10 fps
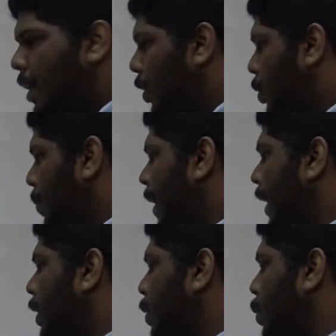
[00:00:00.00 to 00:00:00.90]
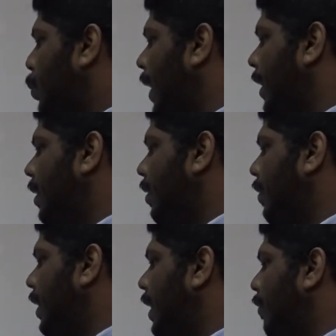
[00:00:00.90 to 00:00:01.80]
So minus 2y
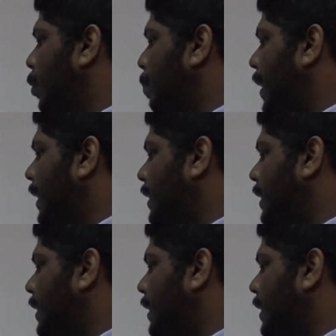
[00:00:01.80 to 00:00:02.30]
will give you plus